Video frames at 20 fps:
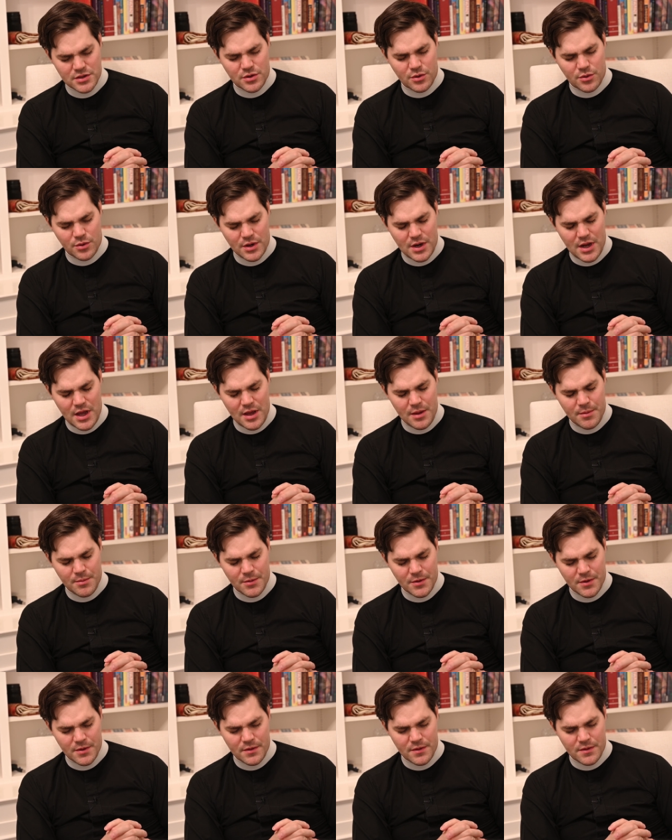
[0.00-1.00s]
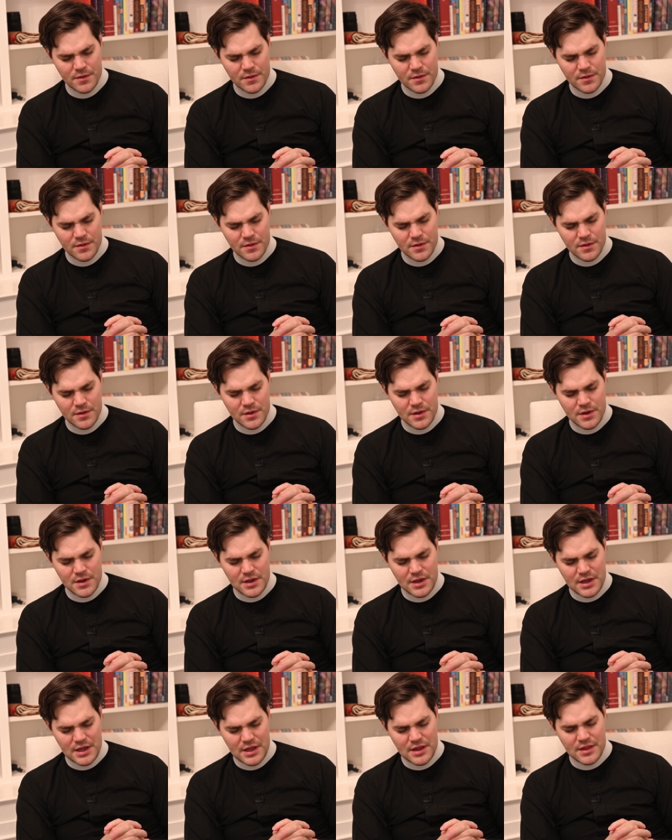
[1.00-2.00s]
your name.
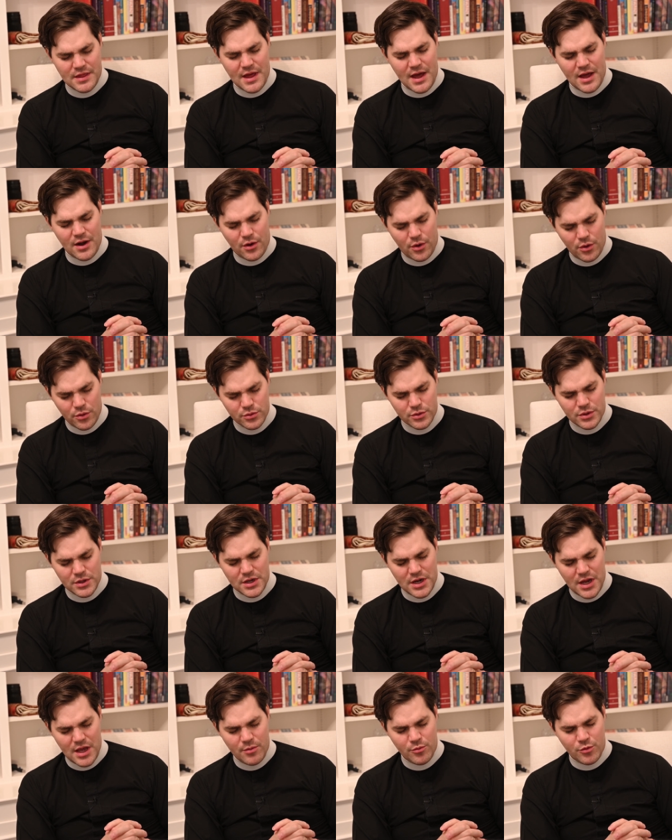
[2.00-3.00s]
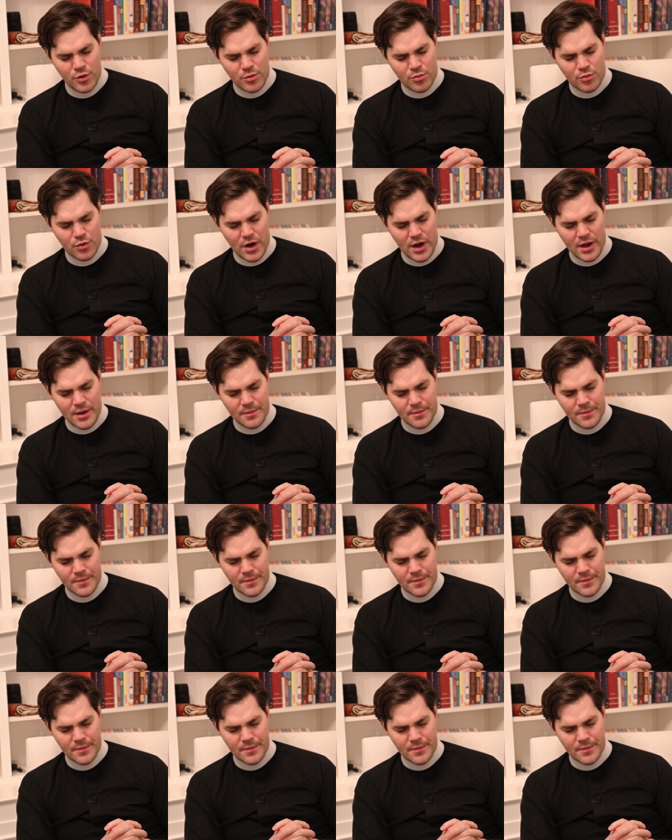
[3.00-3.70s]
In that holy name we pray.